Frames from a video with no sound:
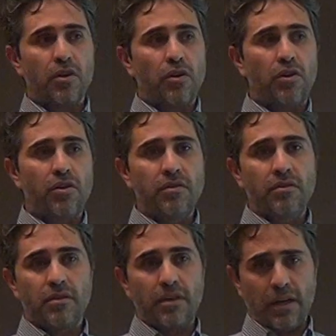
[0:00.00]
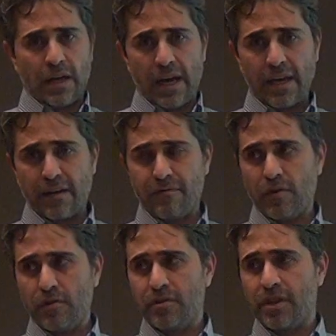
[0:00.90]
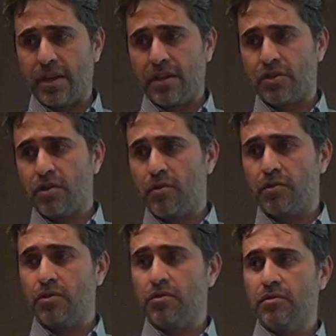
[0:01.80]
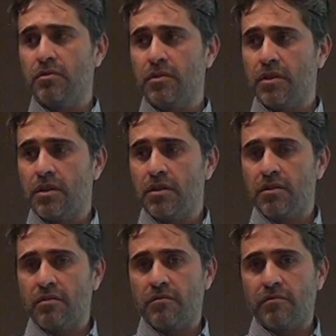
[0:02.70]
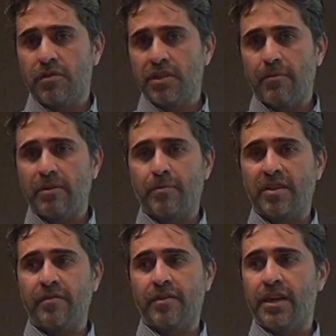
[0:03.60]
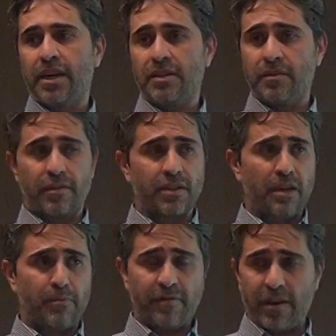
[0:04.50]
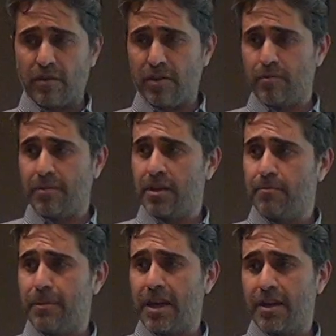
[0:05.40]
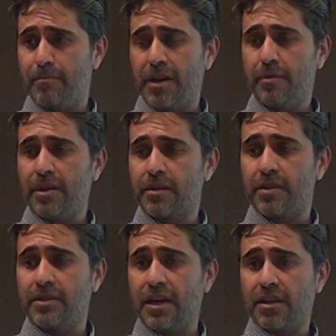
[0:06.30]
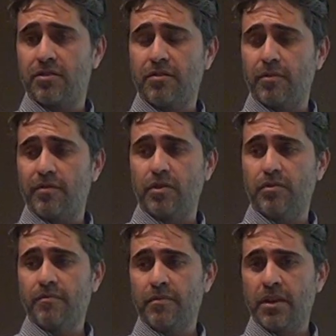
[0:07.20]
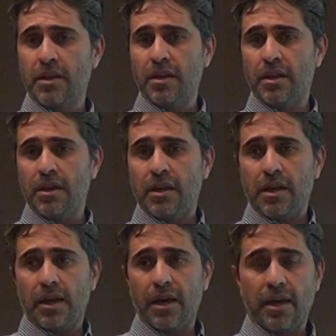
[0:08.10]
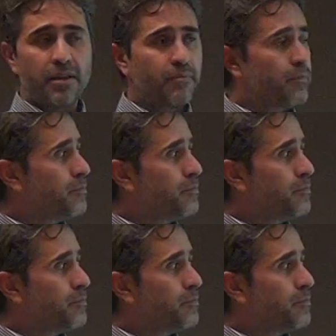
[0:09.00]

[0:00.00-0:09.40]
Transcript: Or I can voluntarily show you for some specific cases. For example, if I want to make a very big transaction with you, and